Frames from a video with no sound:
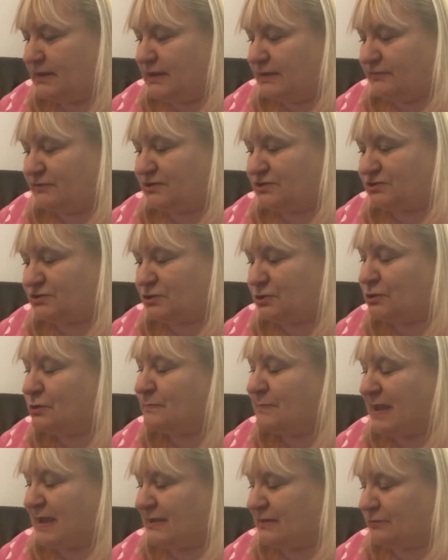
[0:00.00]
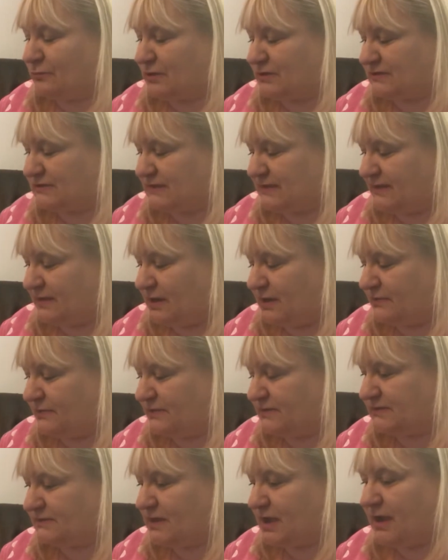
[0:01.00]
The two men crossed to the other
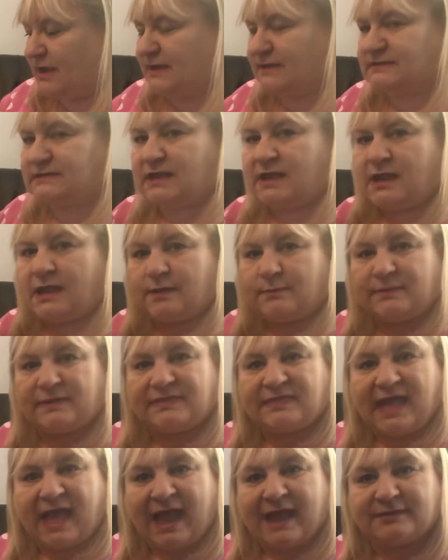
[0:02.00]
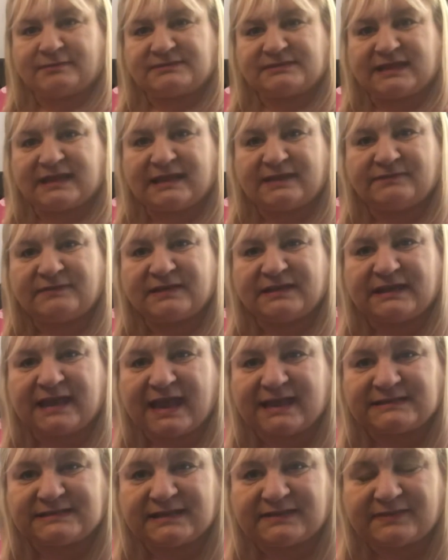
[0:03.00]
side without even
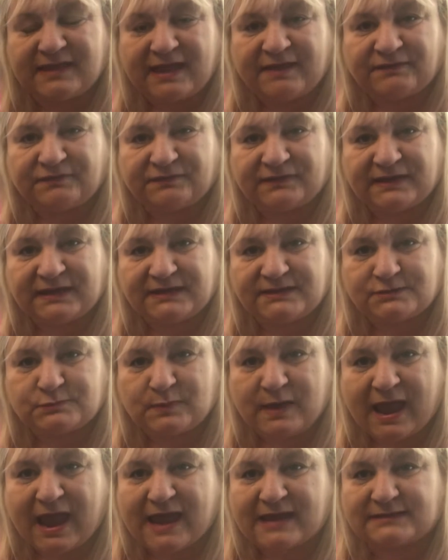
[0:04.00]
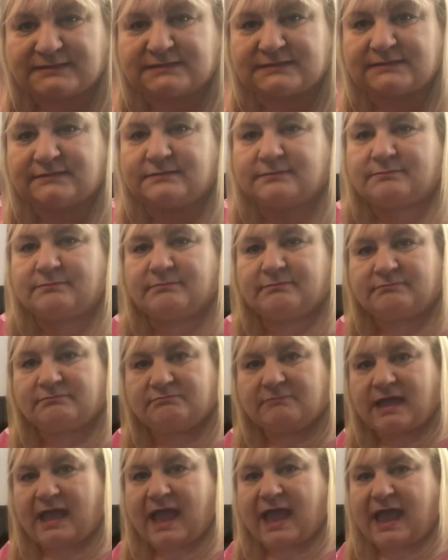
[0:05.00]
getting their feet wet.
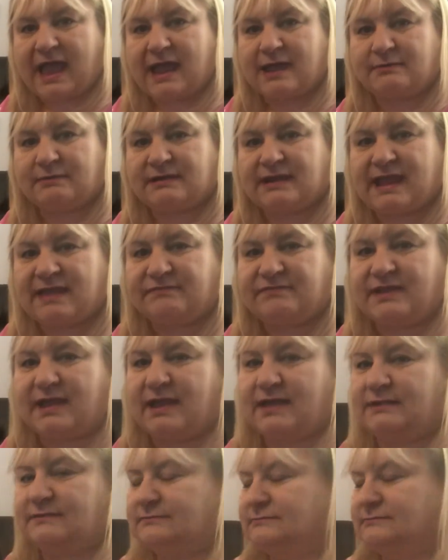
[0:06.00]
How clever!